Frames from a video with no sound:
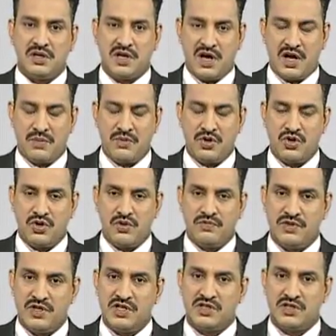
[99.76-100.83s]
carbon of
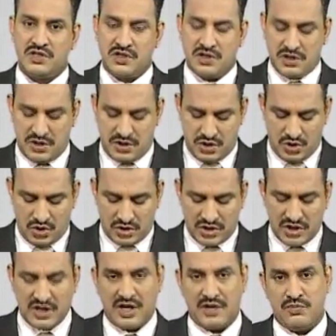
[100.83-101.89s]
this
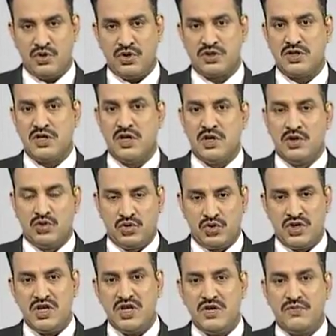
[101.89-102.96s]
deoxyribose,
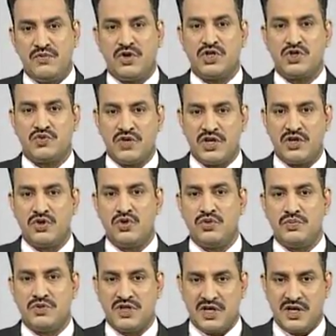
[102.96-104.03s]
three phosphate
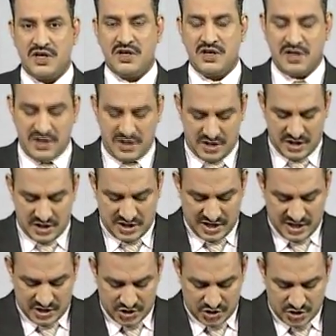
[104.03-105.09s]
groups are
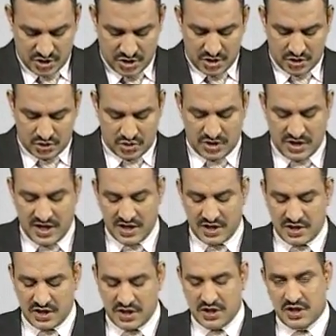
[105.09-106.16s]
attached. So
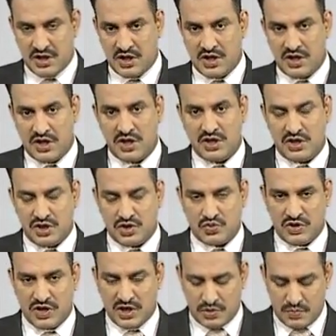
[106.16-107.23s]
that in this
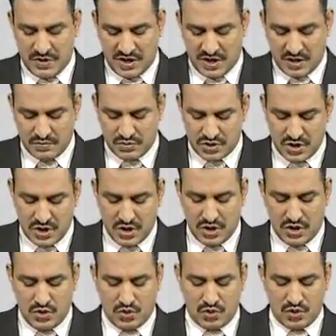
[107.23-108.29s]
way it becomes
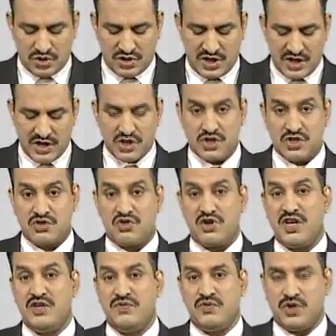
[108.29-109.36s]
nucleoside
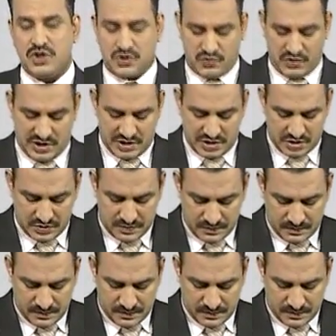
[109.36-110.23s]
triphosphates.